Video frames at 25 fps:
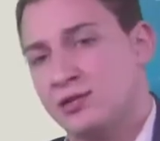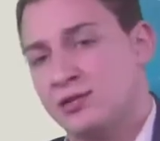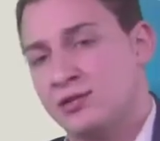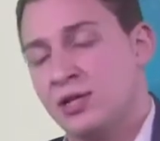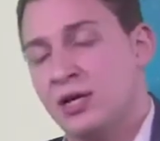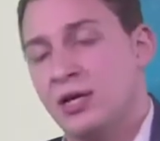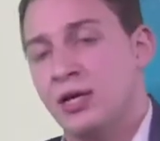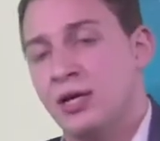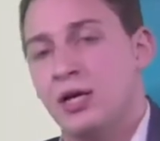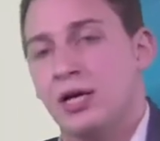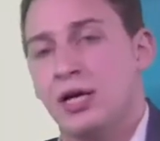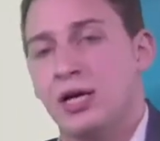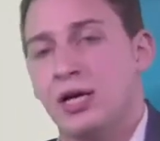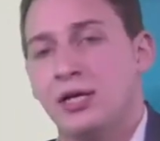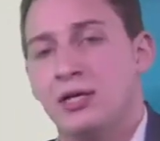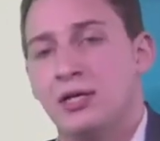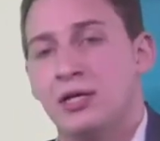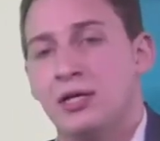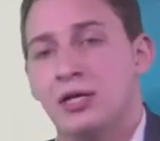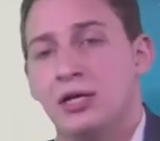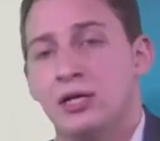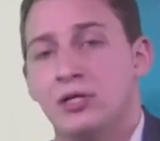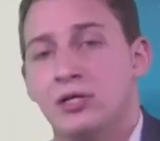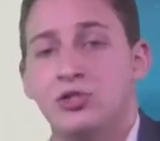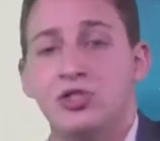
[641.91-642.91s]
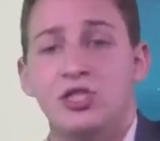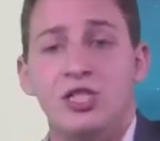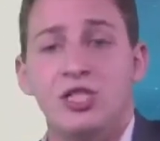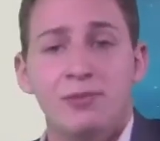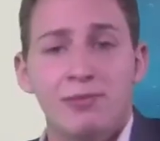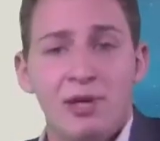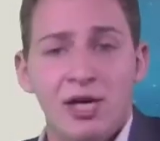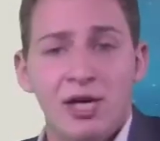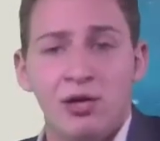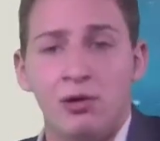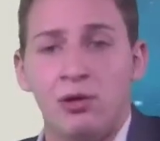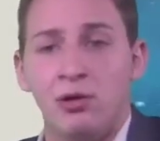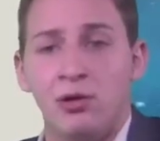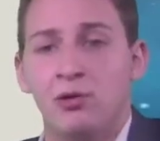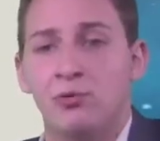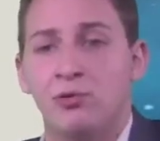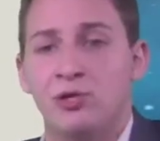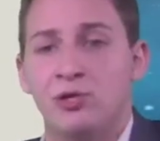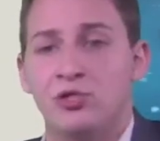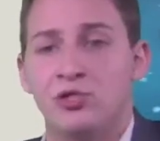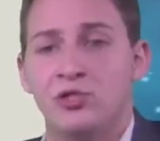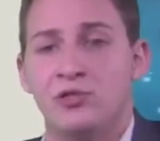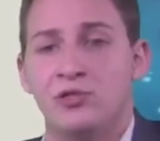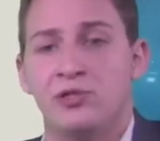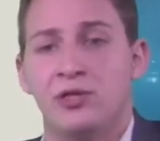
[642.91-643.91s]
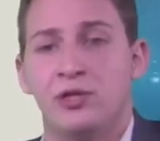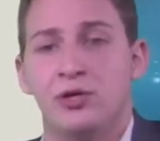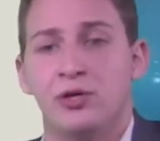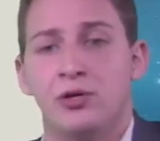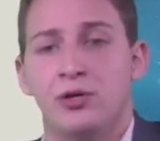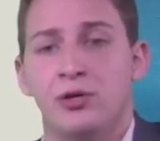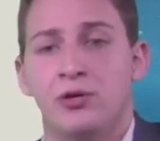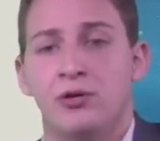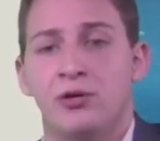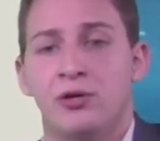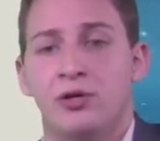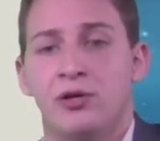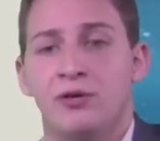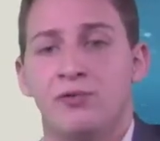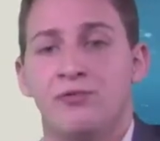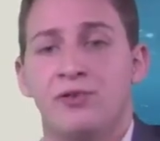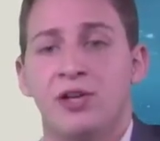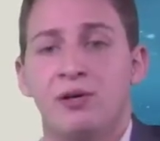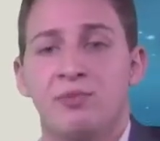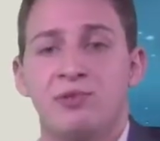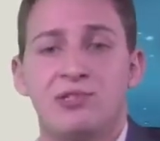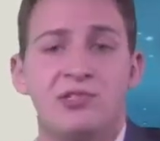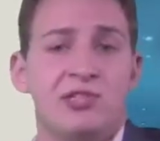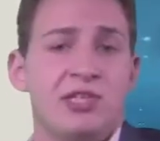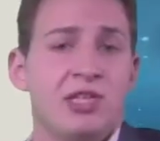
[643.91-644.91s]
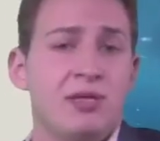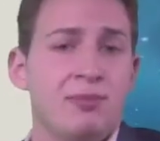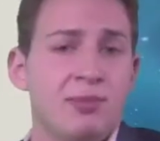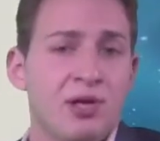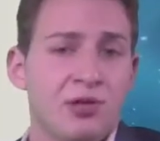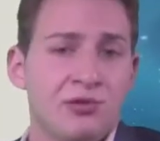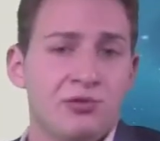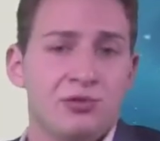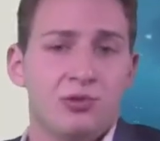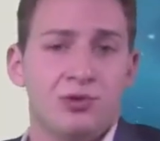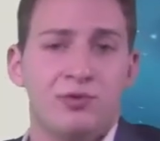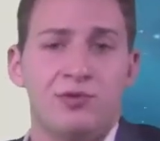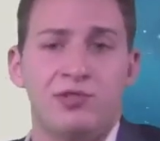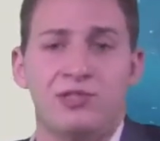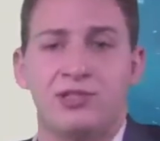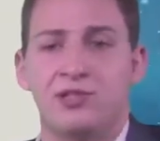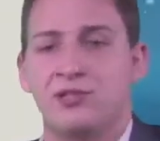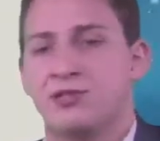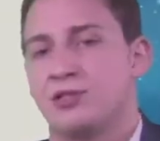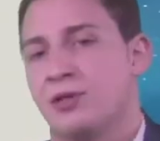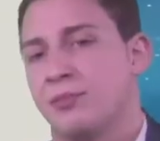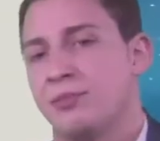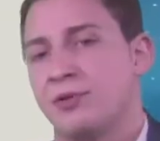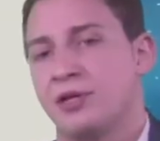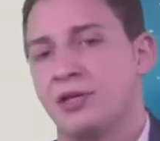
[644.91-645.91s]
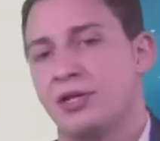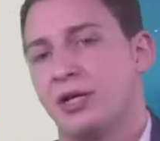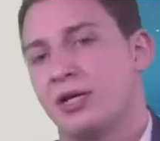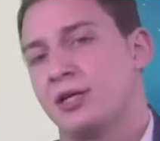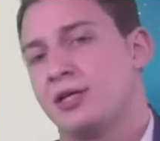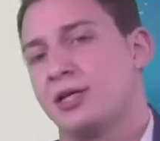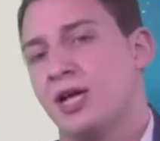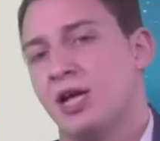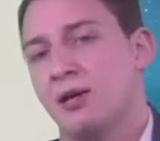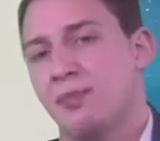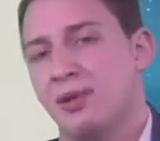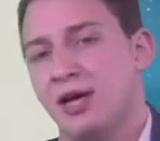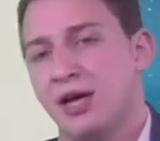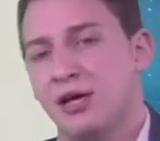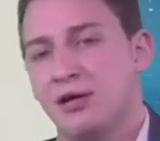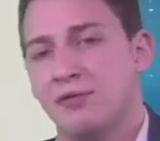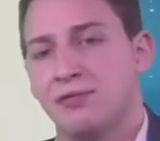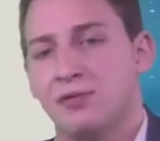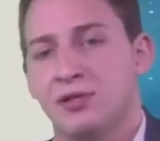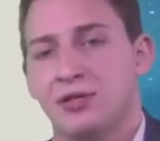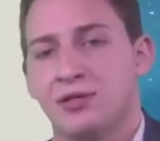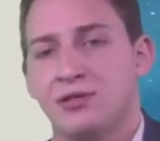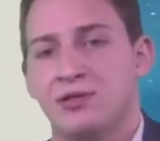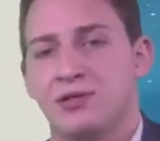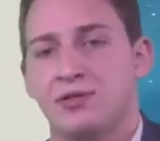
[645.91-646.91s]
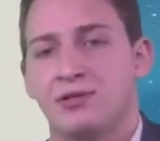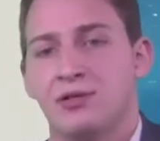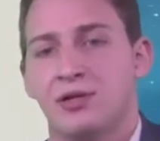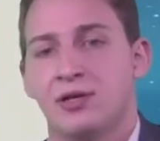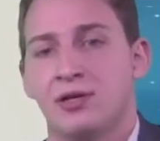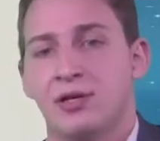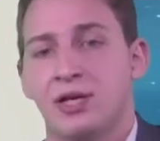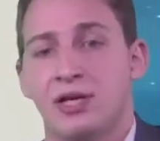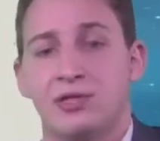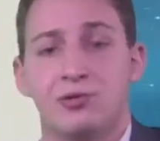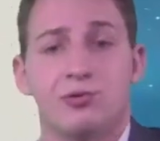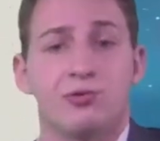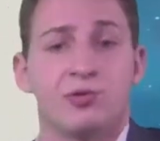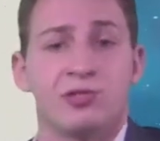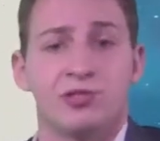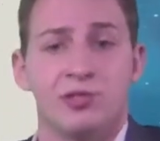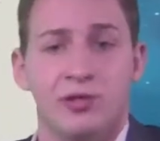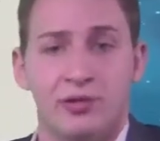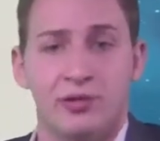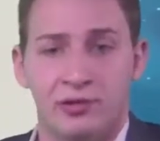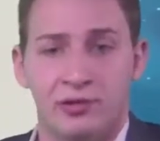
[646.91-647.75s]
And Gmail, which is their famous email service, is something that came out of this as a result.